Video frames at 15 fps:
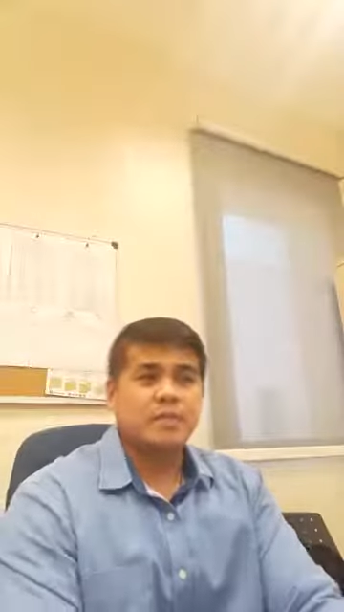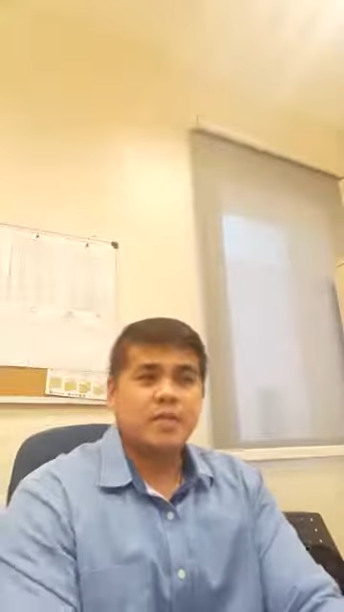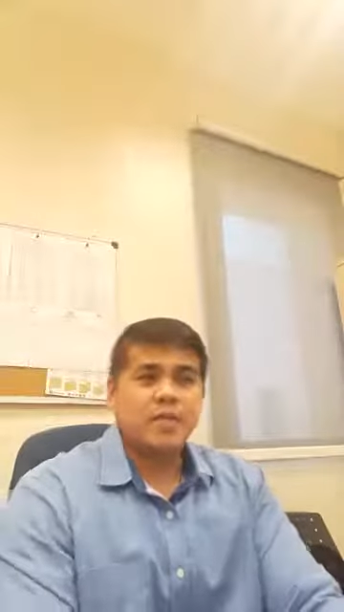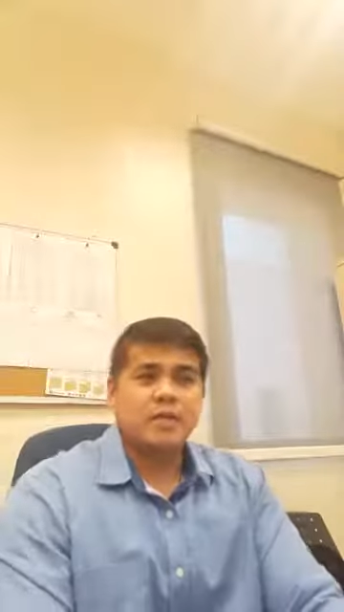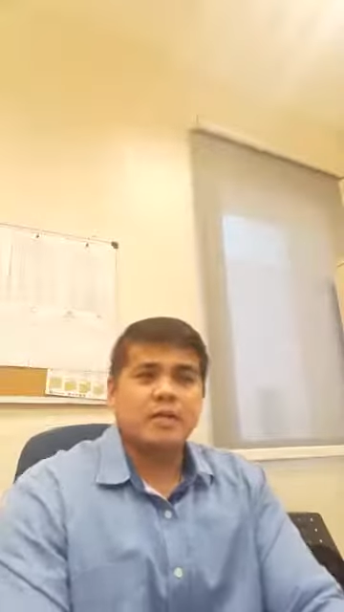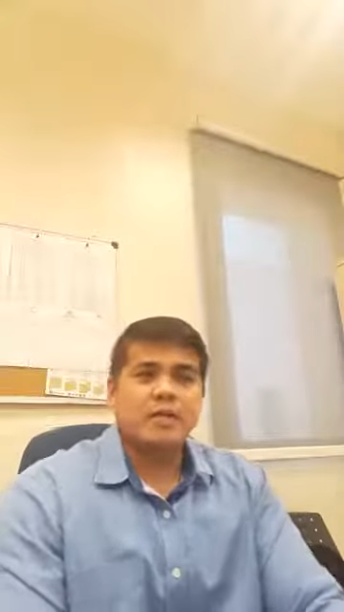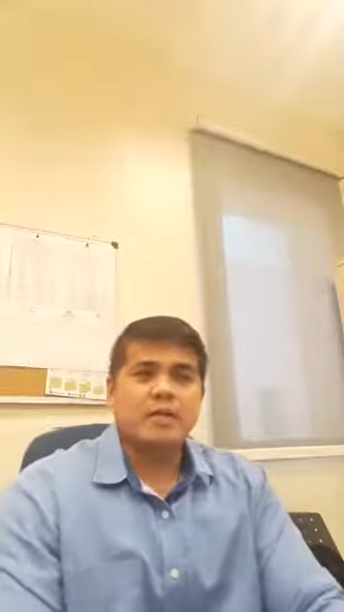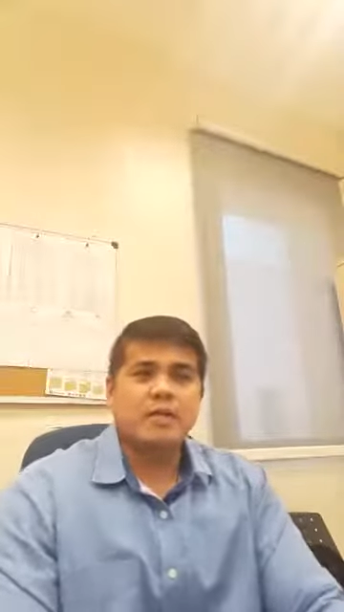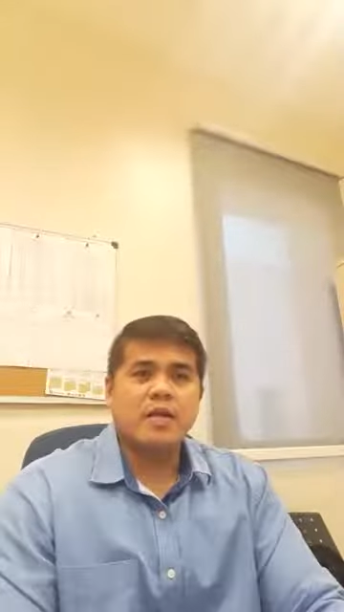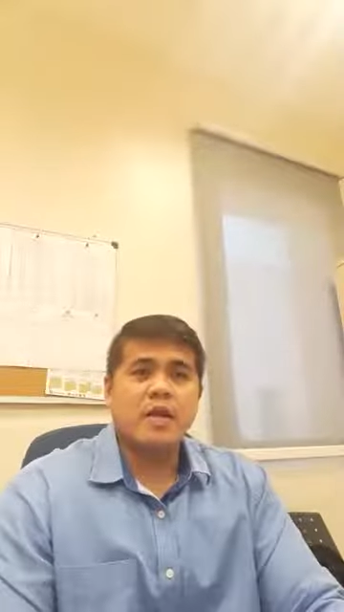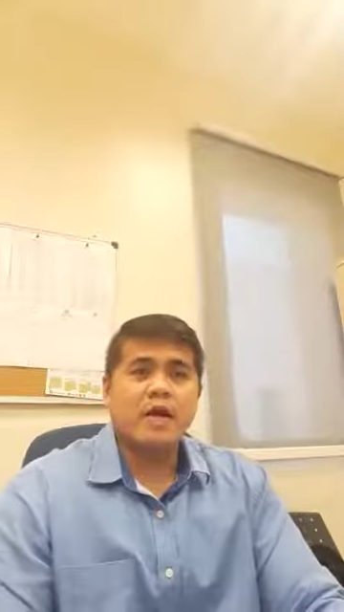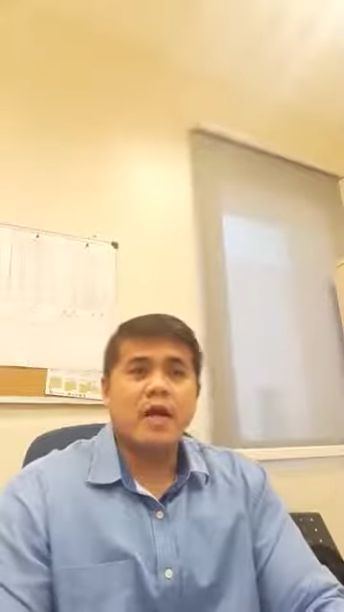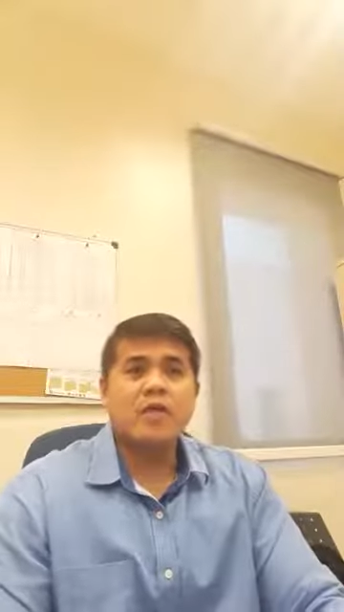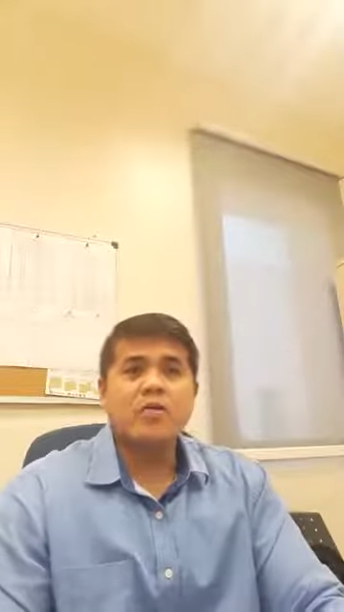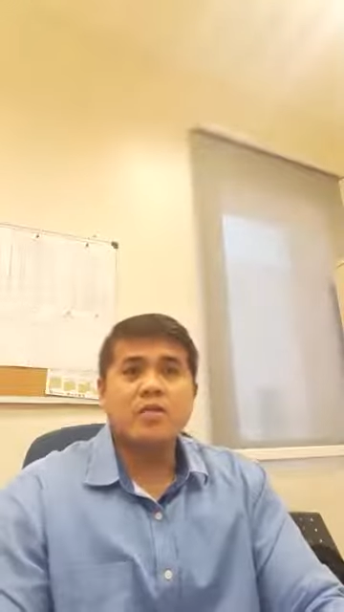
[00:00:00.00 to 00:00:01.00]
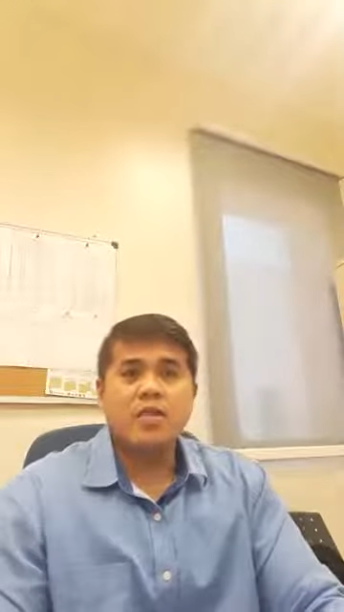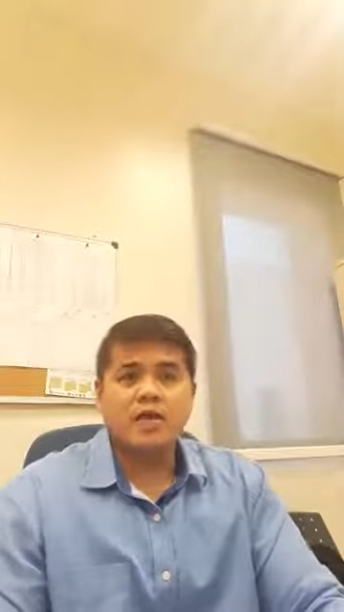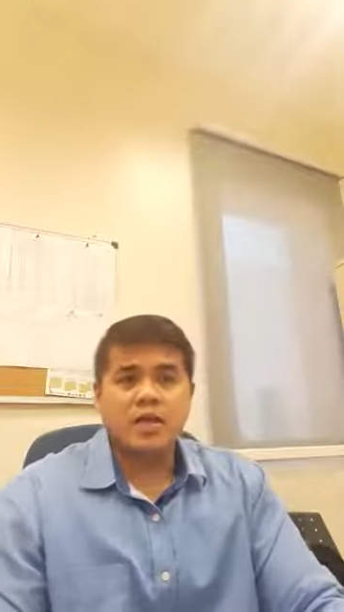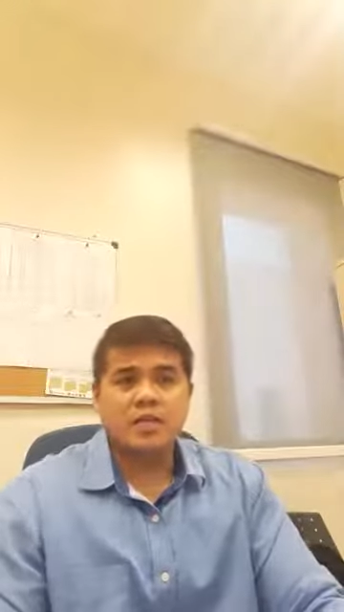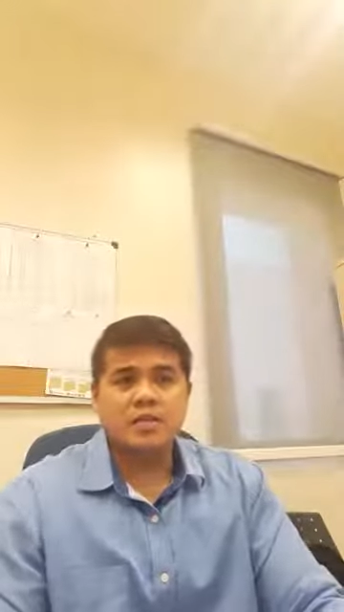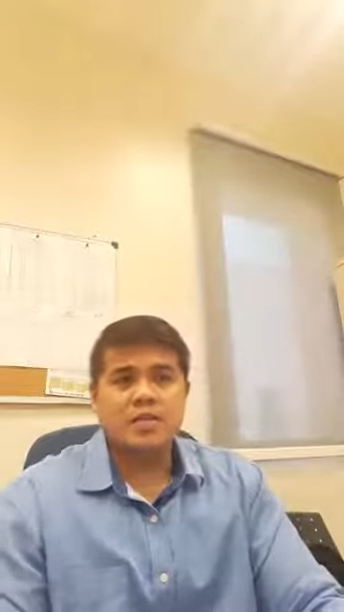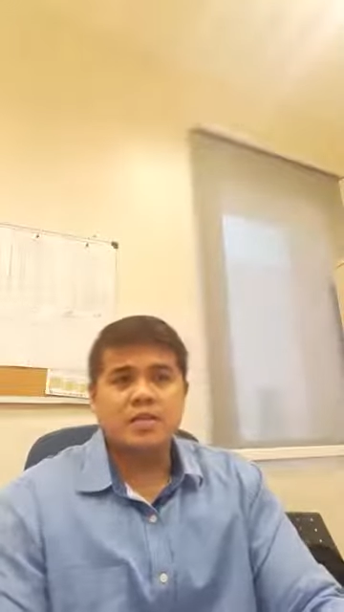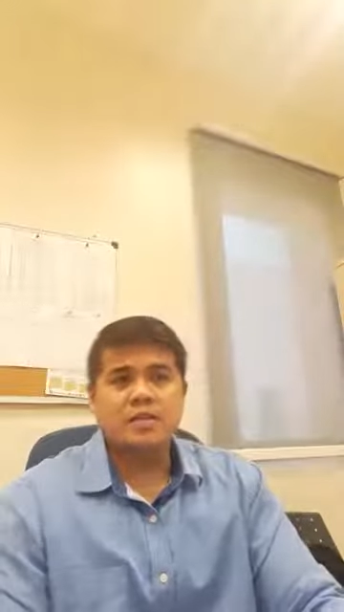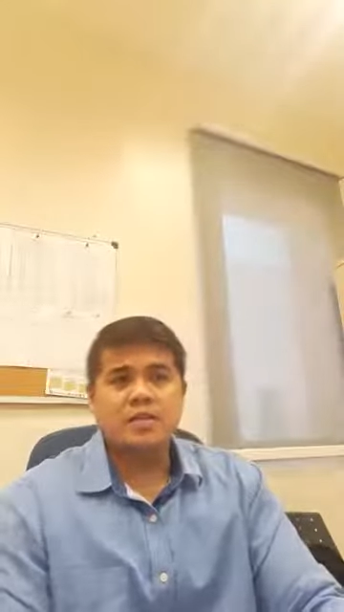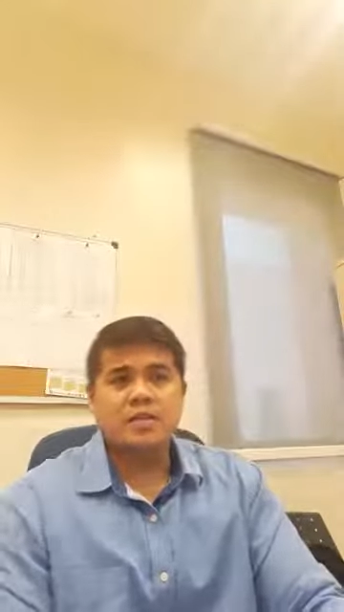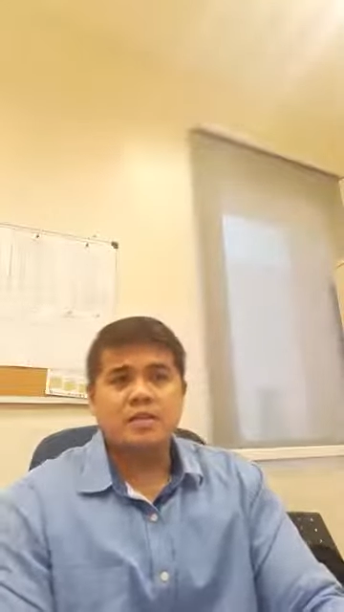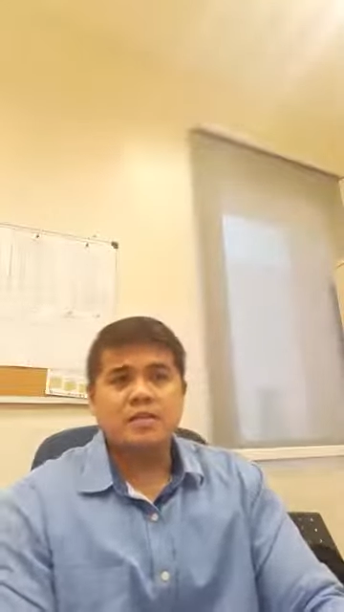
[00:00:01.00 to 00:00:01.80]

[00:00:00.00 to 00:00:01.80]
mean? And how does